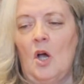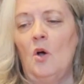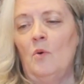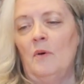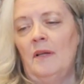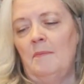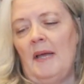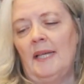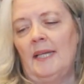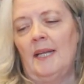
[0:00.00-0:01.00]
Oh, and
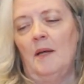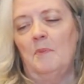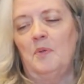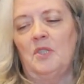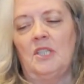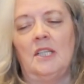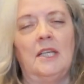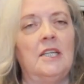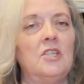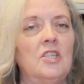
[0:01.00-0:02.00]
backing up, Priscilla
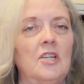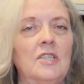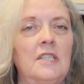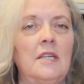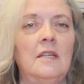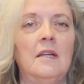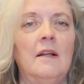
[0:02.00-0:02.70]
and Chelsea,